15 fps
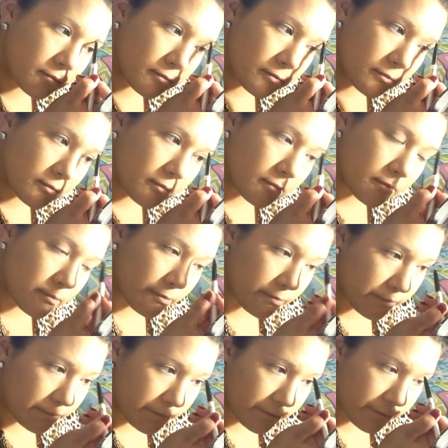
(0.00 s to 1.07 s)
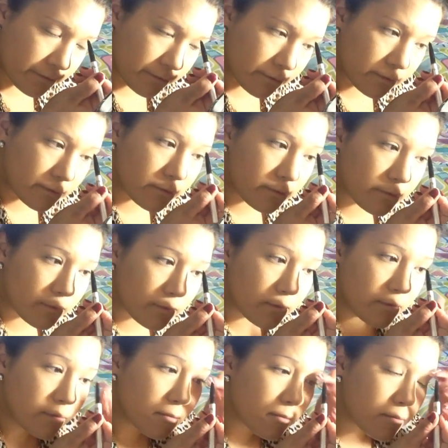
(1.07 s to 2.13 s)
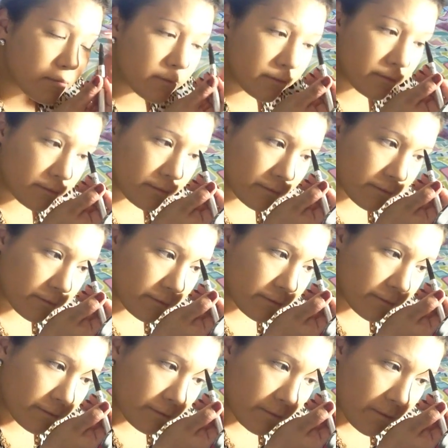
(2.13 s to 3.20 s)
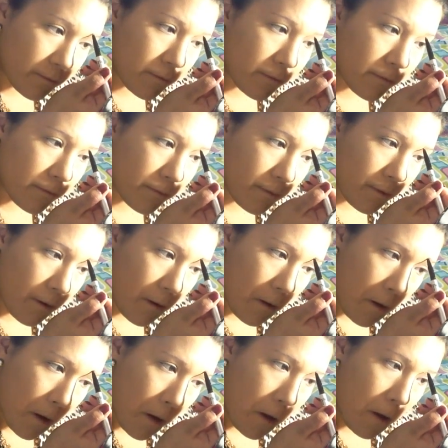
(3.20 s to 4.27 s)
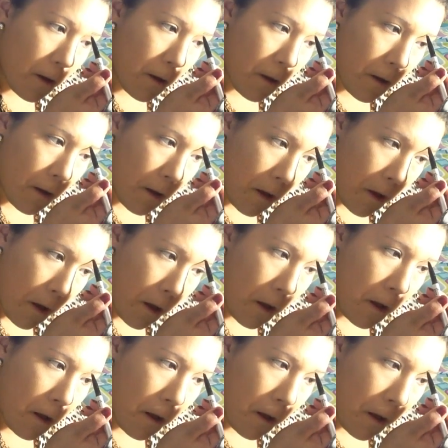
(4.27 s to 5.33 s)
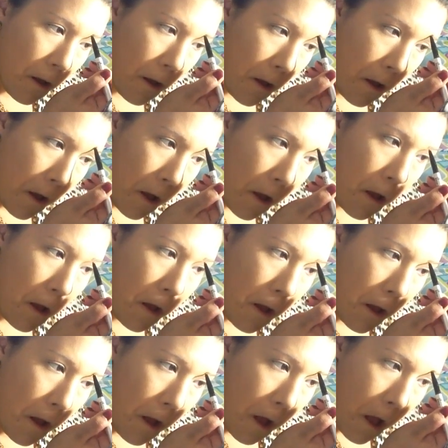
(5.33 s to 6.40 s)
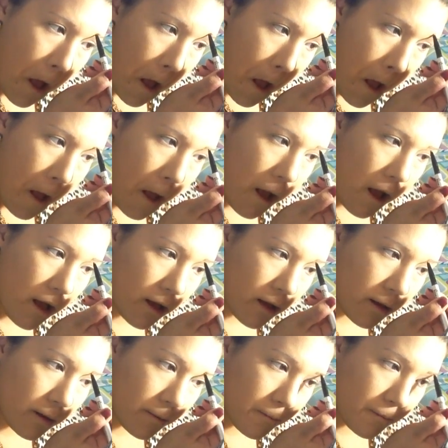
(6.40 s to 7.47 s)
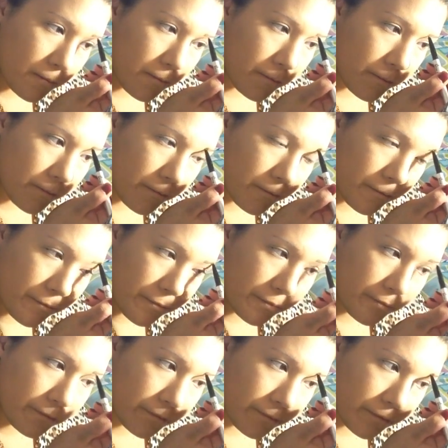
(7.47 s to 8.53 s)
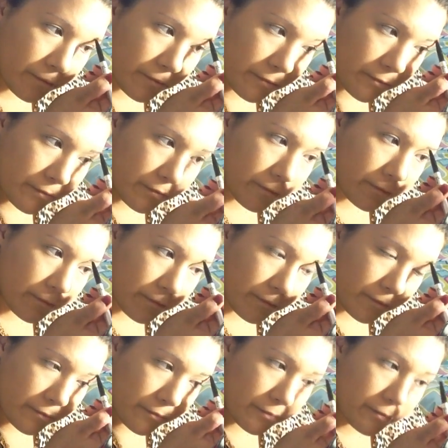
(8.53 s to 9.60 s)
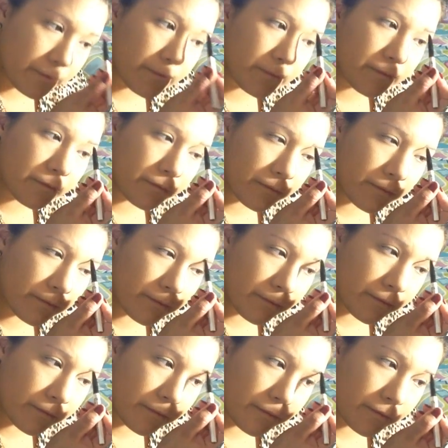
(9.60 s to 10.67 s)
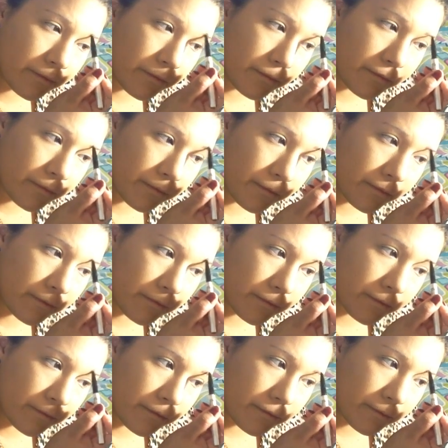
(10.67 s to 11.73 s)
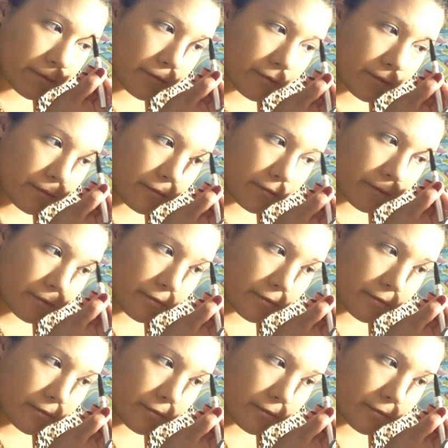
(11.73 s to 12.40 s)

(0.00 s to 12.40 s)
defining and filling in my eyebrows. I have a tendency to overdo my eyebrows sometimes, and this product makes it super easy to not overdo it.